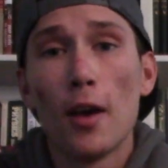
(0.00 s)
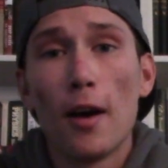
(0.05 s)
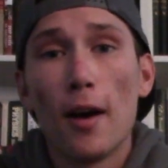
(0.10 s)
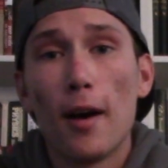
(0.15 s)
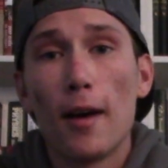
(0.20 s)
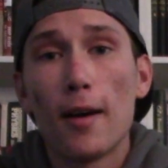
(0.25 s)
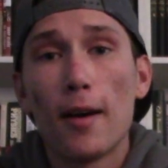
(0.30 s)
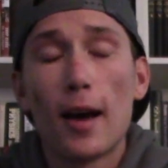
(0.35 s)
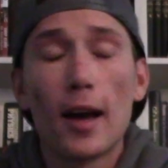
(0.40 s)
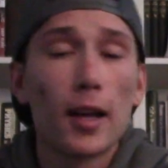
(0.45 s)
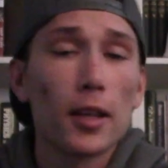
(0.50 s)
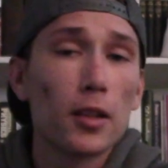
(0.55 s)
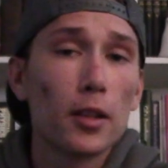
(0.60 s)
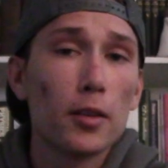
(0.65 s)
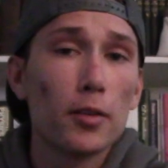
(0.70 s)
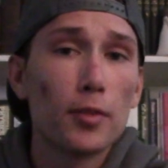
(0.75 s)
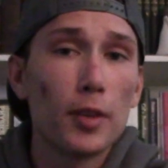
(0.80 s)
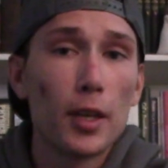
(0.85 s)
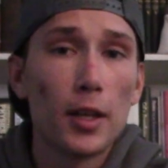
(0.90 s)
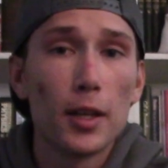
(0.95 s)
I
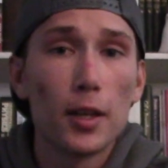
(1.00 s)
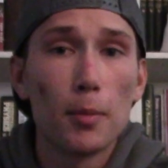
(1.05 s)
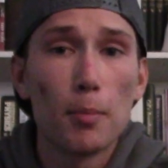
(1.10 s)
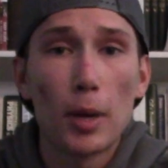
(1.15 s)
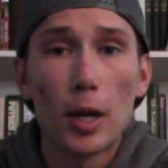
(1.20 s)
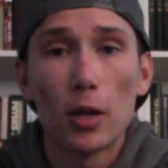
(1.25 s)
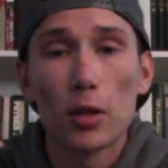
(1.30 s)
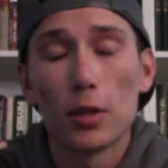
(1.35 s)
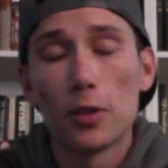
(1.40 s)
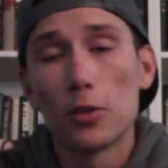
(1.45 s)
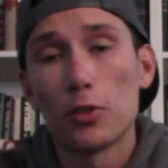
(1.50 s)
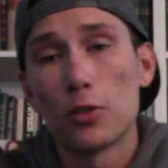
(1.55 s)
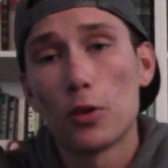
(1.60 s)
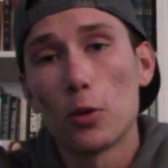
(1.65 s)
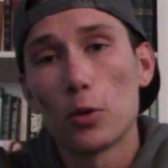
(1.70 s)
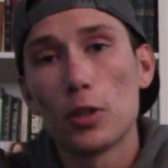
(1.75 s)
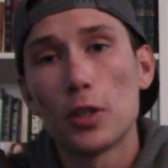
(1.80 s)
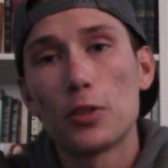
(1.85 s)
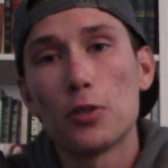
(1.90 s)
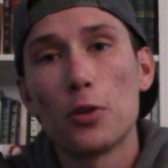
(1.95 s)
live in Maryland,
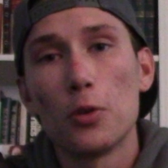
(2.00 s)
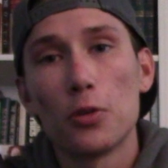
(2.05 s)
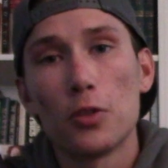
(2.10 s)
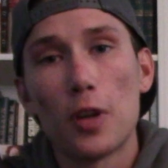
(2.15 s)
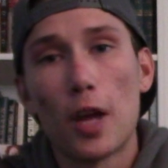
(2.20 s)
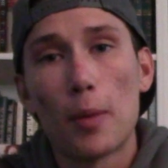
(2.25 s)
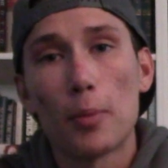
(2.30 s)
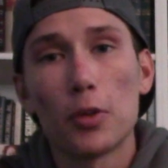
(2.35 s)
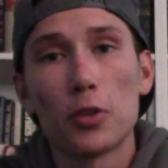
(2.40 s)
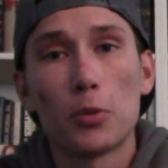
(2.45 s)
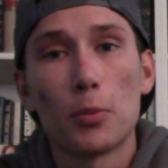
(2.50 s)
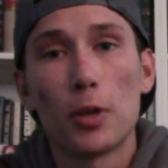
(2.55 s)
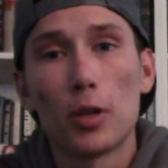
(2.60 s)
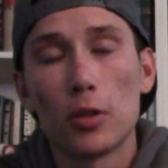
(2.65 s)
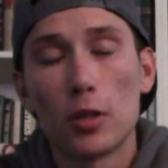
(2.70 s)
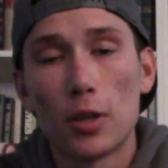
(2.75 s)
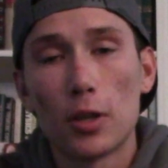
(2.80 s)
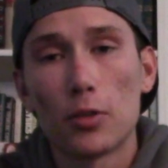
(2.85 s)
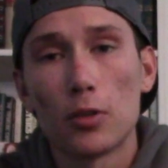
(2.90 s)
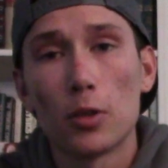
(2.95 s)
so let's use Annapolis,
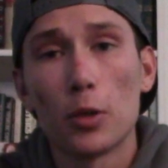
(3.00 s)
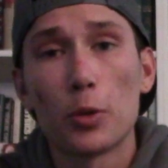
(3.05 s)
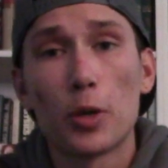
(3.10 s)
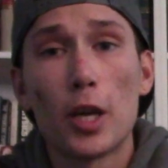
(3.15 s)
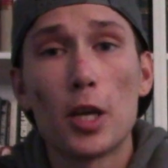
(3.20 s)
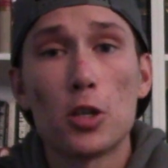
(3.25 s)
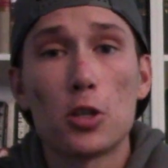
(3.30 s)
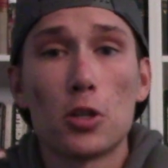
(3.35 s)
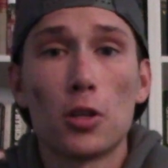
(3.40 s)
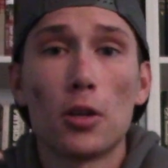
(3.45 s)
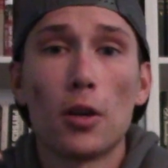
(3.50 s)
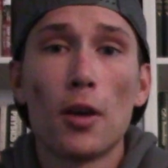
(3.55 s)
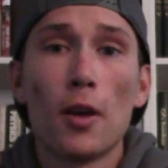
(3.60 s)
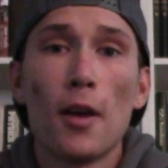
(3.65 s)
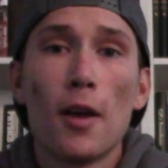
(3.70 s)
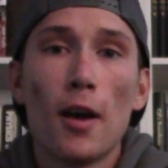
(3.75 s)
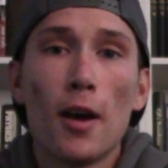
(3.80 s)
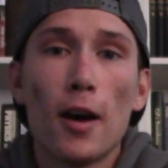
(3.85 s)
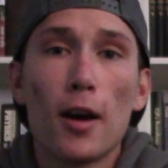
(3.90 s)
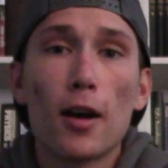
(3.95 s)
Maryland as a location.
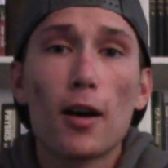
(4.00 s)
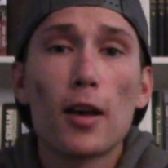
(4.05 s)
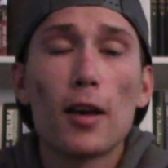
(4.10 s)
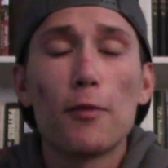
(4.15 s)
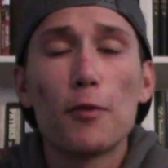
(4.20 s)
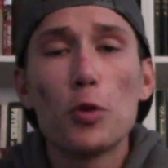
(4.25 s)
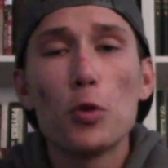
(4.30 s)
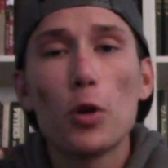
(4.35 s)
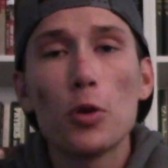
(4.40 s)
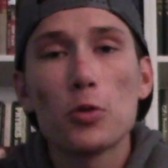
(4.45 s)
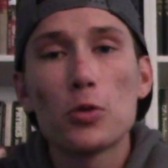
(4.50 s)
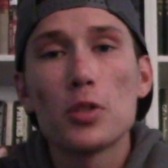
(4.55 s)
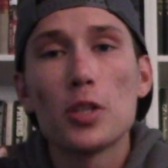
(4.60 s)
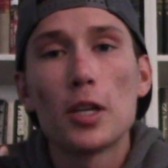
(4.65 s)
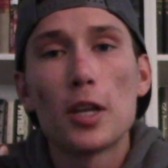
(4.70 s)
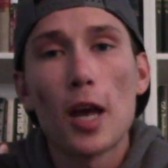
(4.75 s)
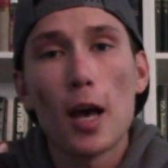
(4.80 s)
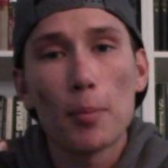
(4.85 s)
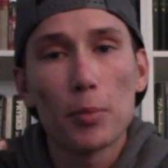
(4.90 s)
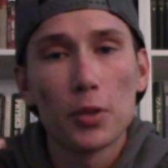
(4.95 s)
If you go to the
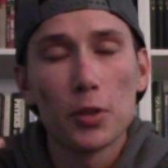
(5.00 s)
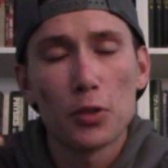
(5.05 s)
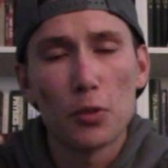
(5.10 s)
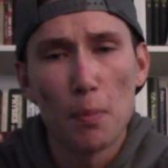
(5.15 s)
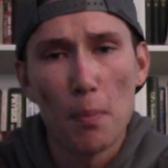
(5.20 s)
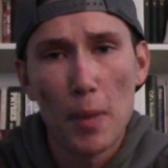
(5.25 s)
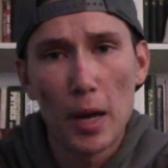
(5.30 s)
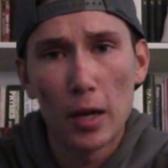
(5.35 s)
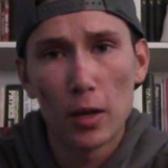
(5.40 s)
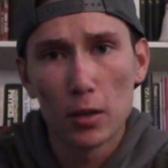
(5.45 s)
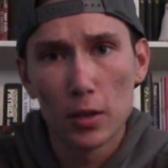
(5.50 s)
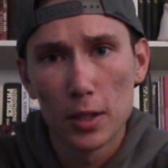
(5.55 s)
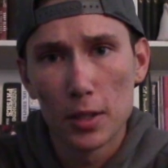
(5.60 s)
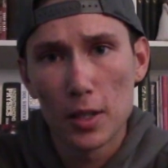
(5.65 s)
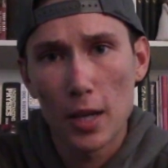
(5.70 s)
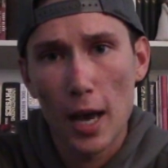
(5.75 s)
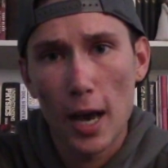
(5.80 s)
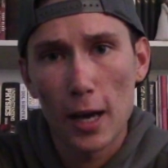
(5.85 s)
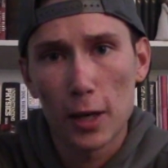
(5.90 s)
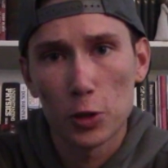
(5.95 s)
Annapolis, Maryland
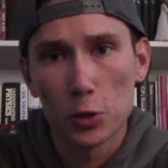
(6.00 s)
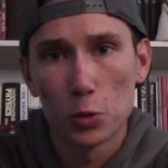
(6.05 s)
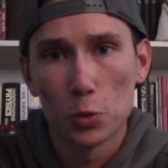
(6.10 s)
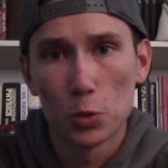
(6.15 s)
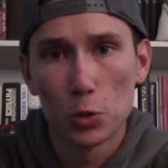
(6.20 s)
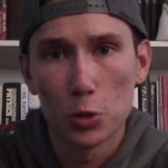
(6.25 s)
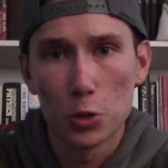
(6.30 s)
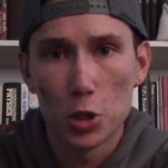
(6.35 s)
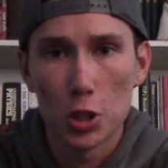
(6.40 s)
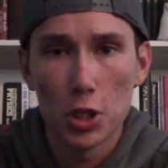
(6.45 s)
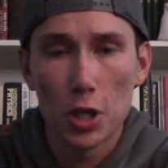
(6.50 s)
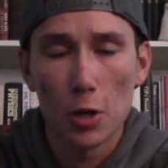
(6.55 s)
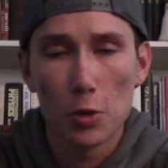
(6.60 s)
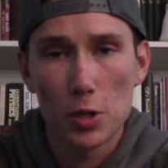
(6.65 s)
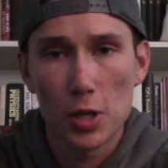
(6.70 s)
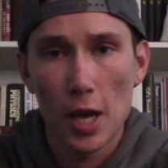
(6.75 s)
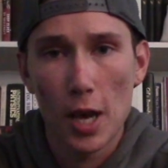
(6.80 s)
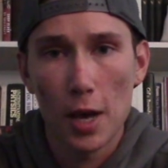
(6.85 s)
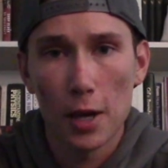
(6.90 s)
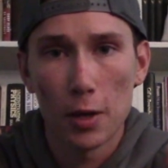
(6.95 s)
actual
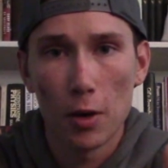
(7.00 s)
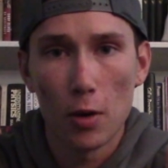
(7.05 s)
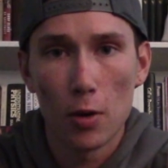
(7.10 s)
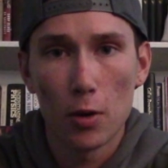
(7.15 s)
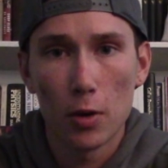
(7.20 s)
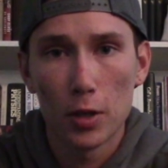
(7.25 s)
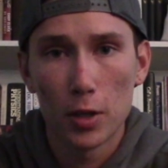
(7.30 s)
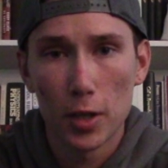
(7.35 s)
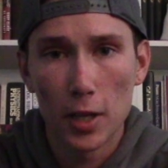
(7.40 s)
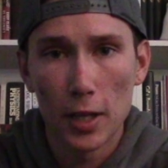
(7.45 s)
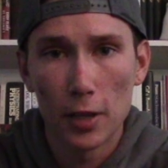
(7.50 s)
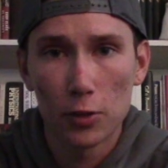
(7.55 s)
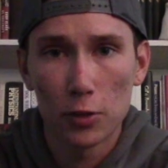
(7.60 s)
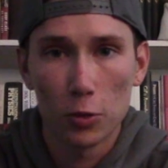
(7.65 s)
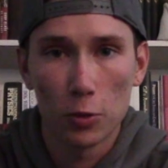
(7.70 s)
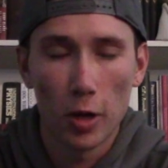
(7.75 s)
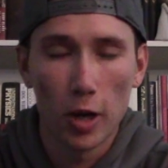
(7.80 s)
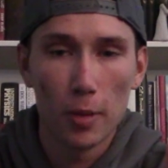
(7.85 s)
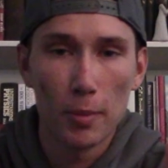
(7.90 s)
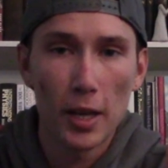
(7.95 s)
geotag on
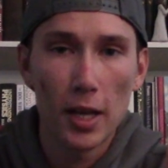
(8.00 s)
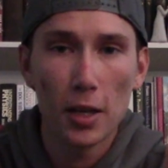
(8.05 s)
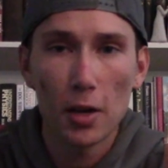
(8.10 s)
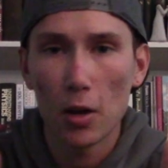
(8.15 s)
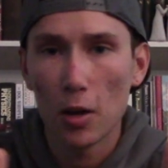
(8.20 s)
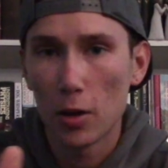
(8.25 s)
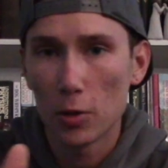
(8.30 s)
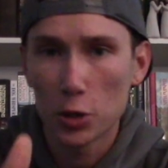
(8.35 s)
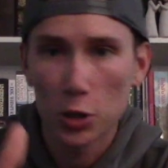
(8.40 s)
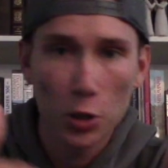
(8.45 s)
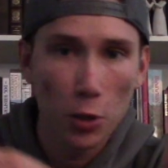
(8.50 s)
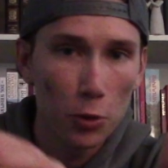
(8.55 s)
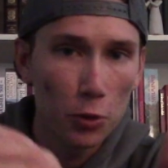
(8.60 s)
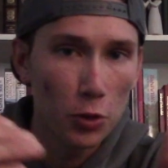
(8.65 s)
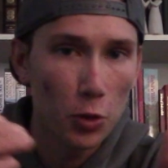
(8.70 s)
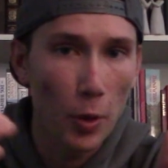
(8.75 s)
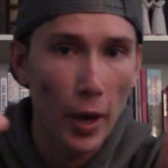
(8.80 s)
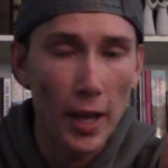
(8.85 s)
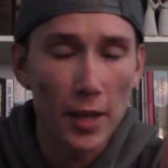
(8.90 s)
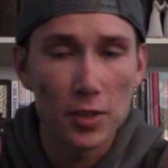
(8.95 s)
Instagram, it shows
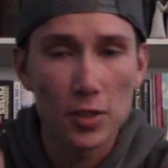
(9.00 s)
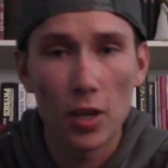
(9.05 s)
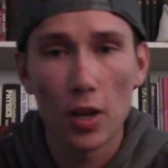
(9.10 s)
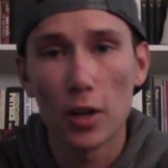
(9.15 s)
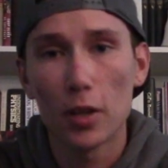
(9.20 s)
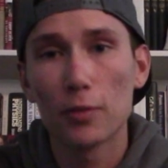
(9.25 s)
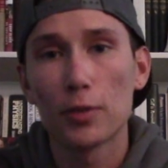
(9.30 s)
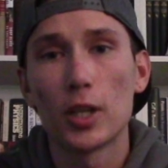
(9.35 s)
you a ton of